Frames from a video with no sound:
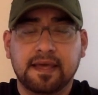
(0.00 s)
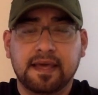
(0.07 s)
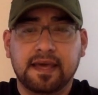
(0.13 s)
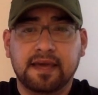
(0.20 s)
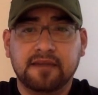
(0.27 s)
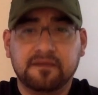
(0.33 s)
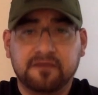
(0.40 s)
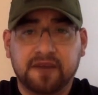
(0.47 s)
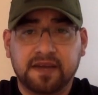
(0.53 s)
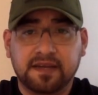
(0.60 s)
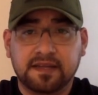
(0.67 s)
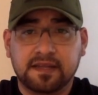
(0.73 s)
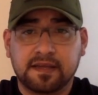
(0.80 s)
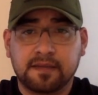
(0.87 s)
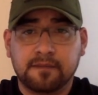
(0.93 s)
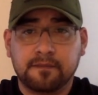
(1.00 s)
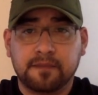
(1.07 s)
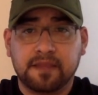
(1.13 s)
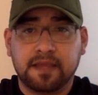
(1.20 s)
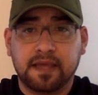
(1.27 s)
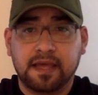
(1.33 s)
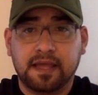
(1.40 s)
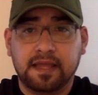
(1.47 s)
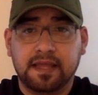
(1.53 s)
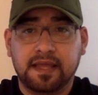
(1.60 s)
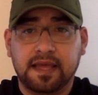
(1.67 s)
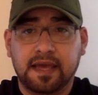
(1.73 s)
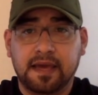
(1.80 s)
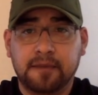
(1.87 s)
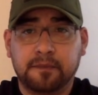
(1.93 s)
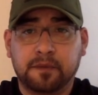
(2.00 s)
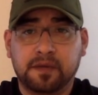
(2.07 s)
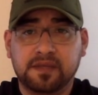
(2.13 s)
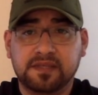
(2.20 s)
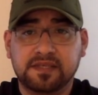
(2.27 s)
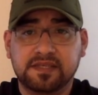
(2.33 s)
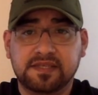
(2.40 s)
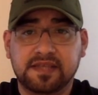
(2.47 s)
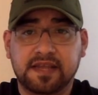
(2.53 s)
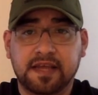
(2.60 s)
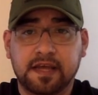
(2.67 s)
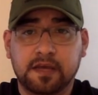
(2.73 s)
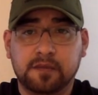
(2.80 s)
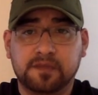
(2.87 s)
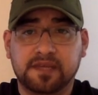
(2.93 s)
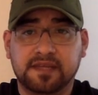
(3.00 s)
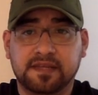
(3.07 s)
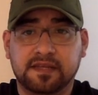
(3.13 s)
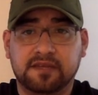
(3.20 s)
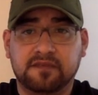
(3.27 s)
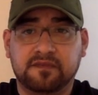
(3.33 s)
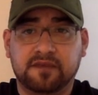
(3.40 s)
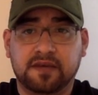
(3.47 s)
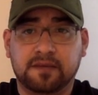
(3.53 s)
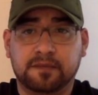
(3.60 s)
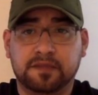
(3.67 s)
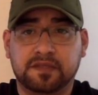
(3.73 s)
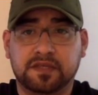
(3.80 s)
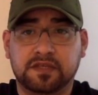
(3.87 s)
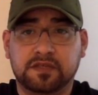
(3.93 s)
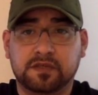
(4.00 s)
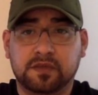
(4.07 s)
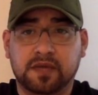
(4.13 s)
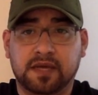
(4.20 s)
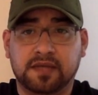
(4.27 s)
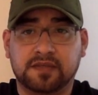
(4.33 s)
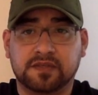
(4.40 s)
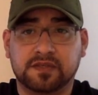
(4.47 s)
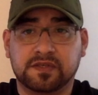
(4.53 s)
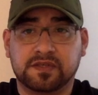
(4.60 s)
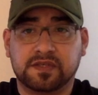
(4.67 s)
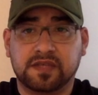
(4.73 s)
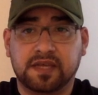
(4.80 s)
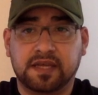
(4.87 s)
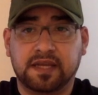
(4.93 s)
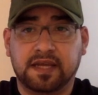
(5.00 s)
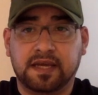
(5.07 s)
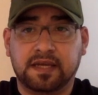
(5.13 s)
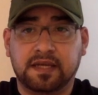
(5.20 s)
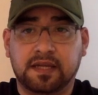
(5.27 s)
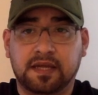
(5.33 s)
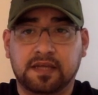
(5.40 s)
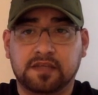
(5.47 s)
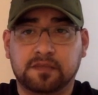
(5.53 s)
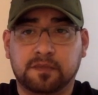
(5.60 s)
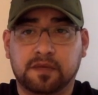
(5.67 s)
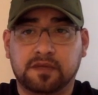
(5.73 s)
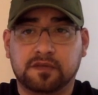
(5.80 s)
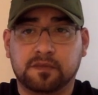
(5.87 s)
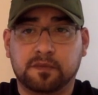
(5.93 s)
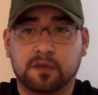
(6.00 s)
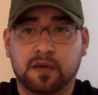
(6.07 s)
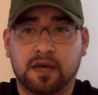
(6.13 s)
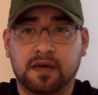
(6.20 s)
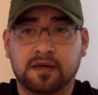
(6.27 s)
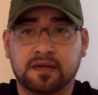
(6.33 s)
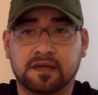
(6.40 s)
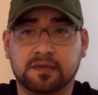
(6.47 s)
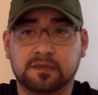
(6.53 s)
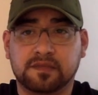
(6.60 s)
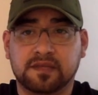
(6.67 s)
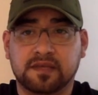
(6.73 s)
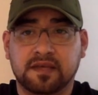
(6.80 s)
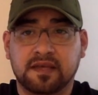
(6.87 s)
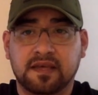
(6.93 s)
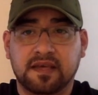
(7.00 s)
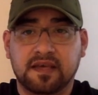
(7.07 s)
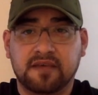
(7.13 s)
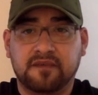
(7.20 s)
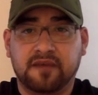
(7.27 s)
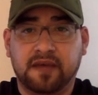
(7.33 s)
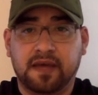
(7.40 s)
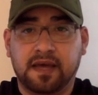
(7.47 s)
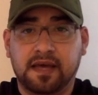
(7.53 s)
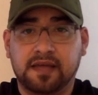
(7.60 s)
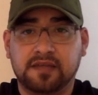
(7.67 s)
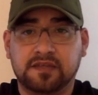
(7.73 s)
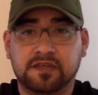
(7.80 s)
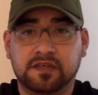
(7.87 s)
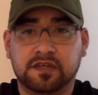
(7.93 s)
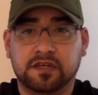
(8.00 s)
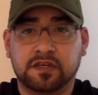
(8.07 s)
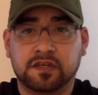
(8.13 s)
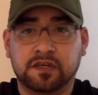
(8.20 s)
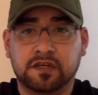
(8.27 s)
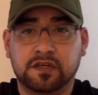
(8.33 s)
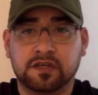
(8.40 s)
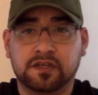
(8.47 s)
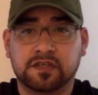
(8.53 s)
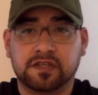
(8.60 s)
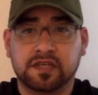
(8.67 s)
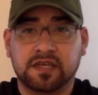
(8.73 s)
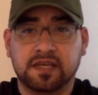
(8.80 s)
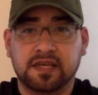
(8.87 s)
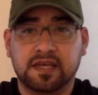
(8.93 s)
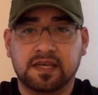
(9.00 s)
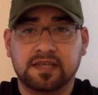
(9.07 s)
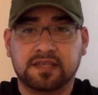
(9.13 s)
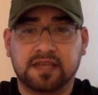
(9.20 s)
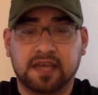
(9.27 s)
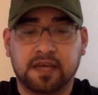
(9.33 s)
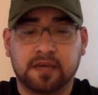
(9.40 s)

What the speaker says: And finally, a process that helps identify potential hazards and analyze possible outcomes if a hazard occurs is a